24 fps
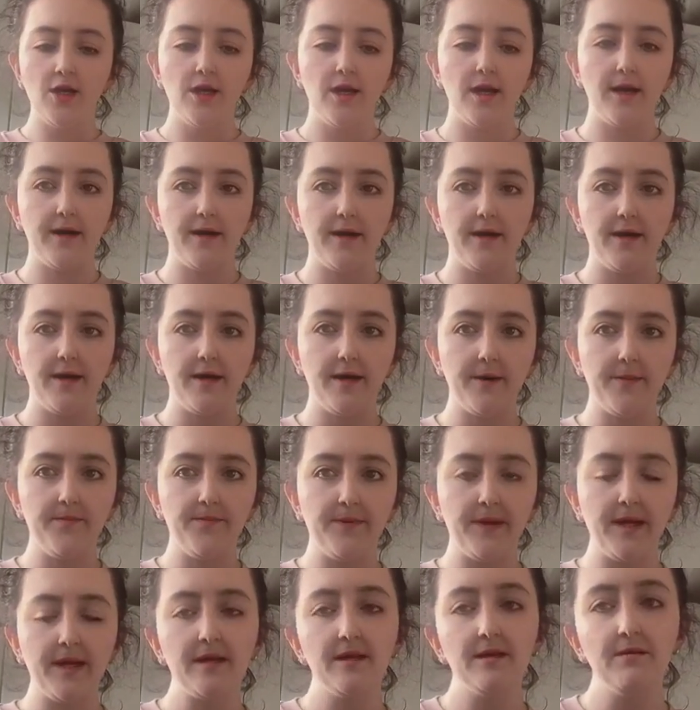
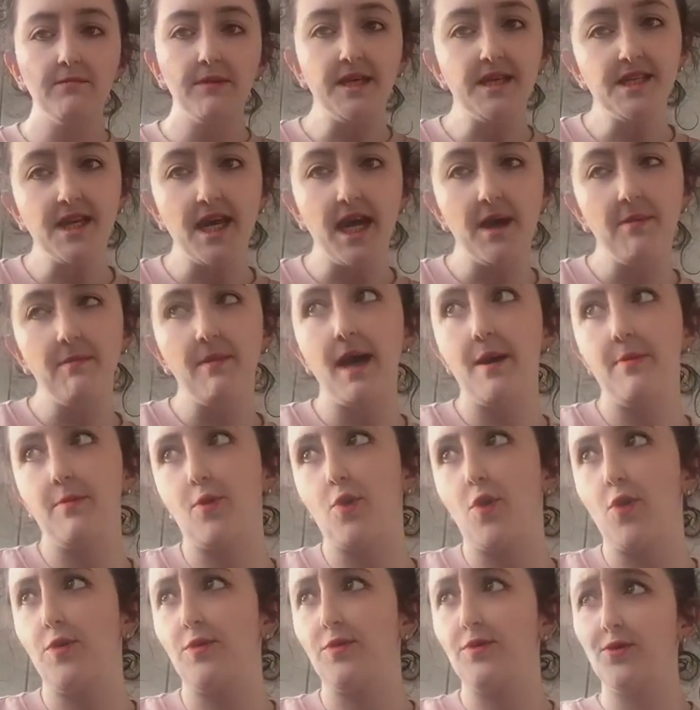In the meantime, I'm
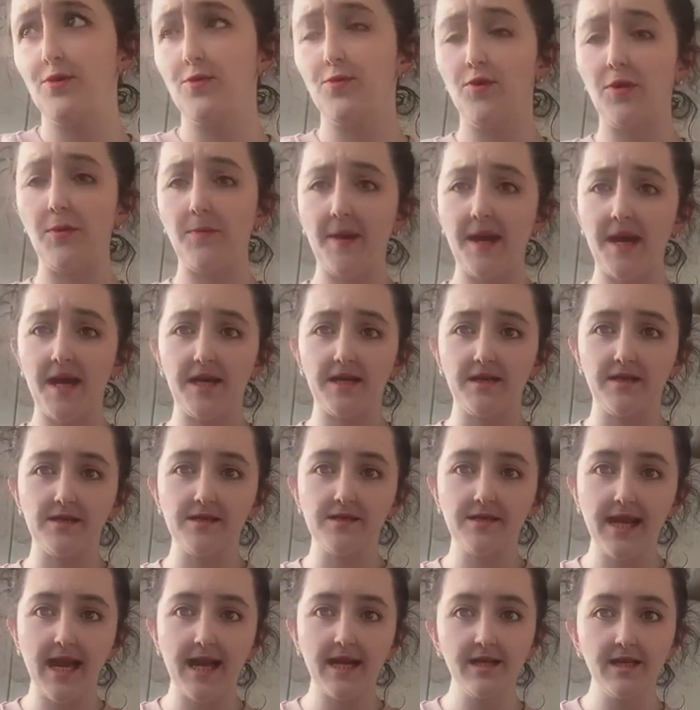going to prepare the
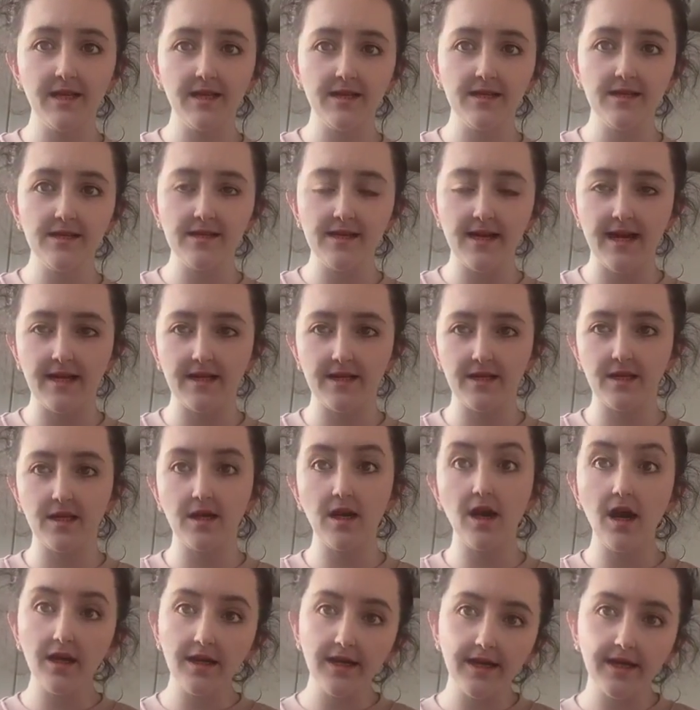scallions and the
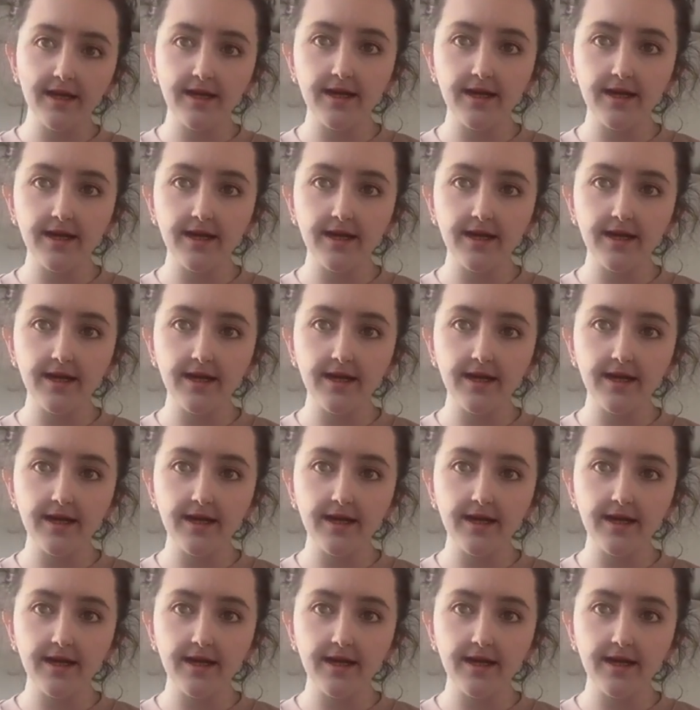garlic,